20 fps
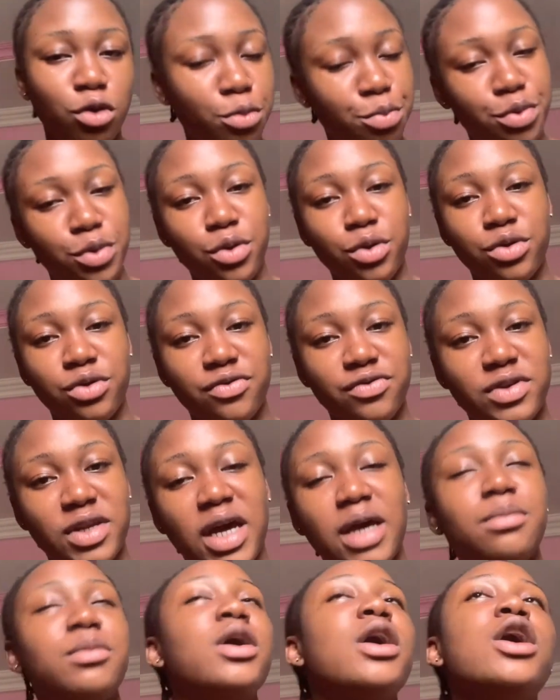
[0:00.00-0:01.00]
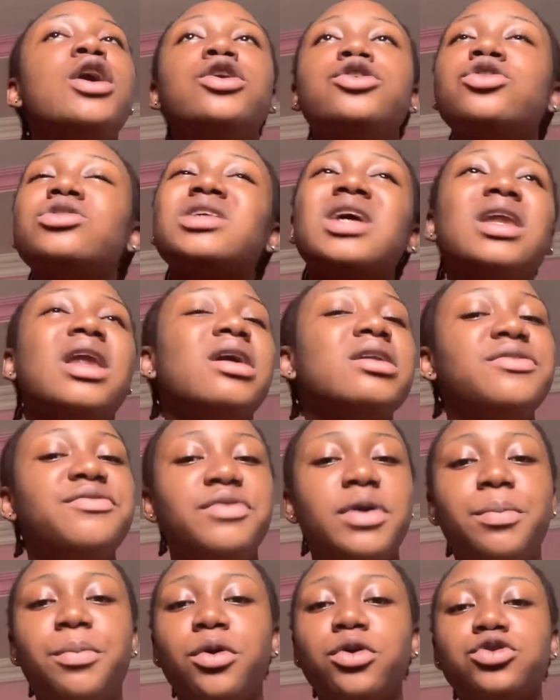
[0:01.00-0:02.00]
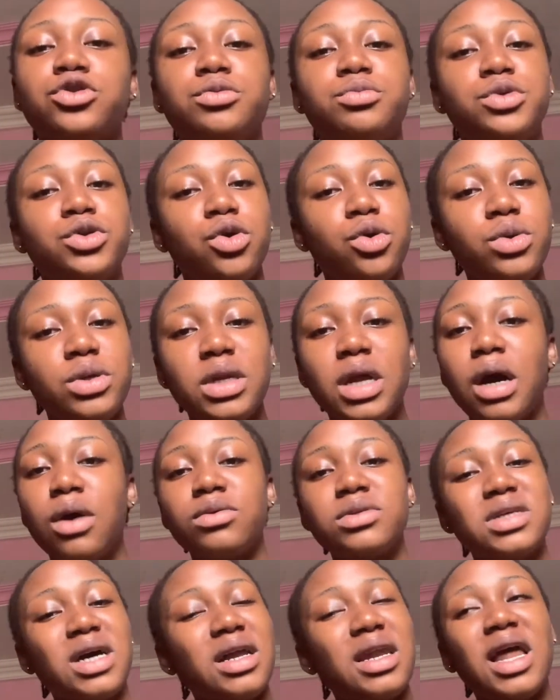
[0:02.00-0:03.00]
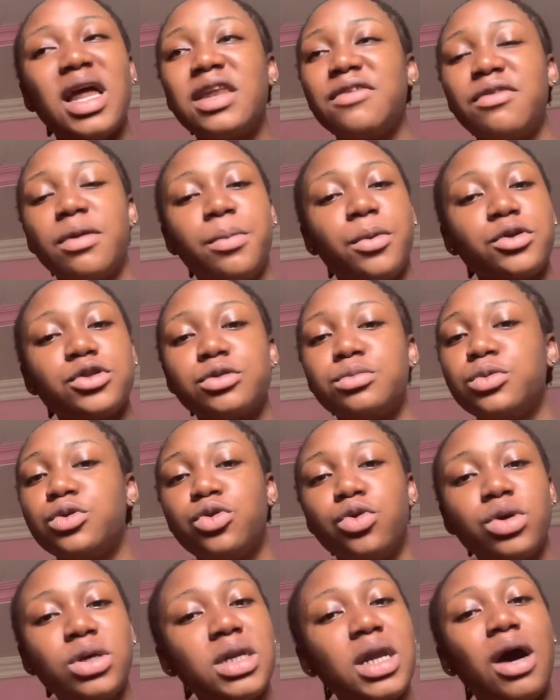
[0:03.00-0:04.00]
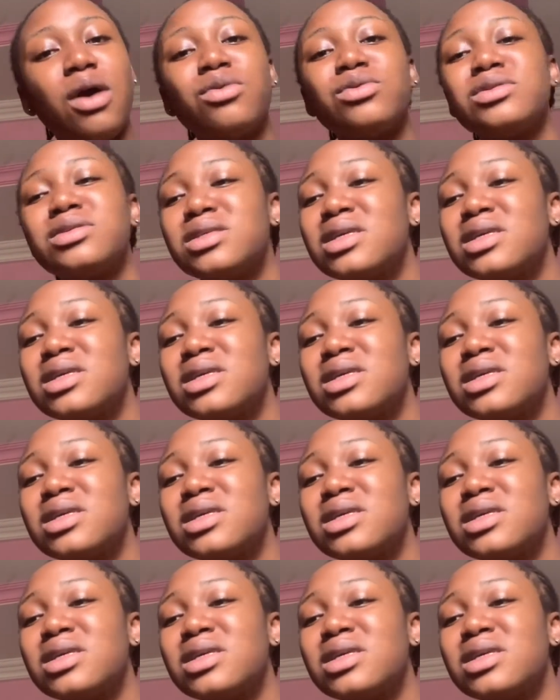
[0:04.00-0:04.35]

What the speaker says: period of time. Just allow the vapor to be going out, allow the vapor to be going out,